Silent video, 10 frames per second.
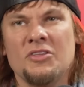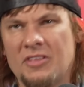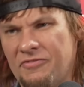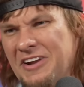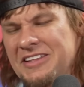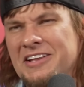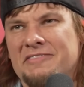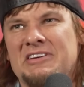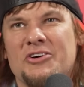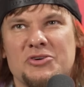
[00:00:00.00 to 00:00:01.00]
The funny thing
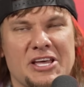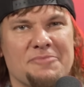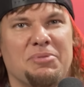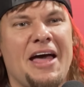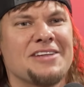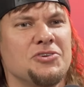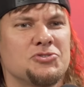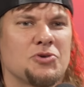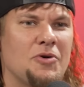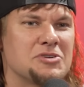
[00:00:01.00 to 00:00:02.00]
to me though is like black
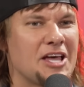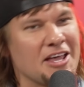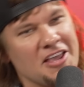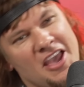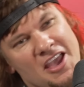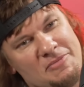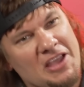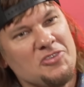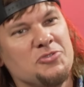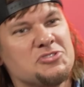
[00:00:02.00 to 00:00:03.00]
dudes are always like, "Hey
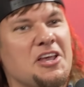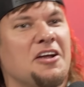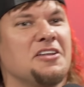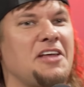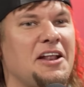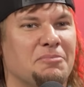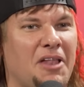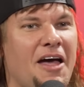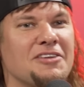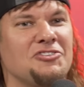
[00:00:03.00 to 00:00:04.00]
man, you scared to date a
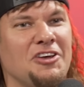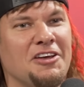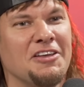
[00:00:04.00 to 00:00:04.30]
black chick?"